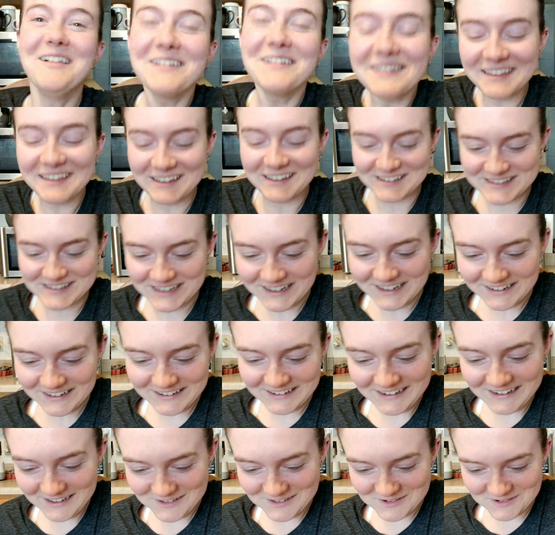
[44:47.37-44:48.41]
all of this.
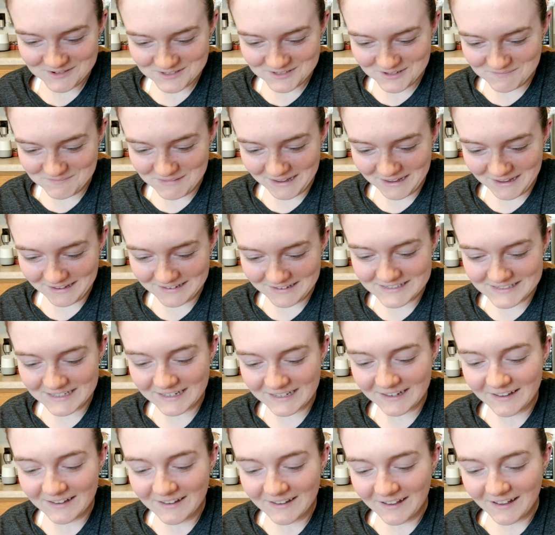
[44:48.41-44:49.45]
Nature's
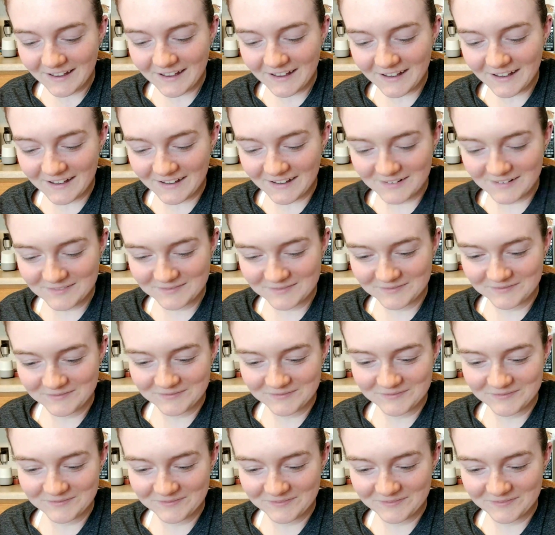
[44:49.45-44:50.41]
amazing.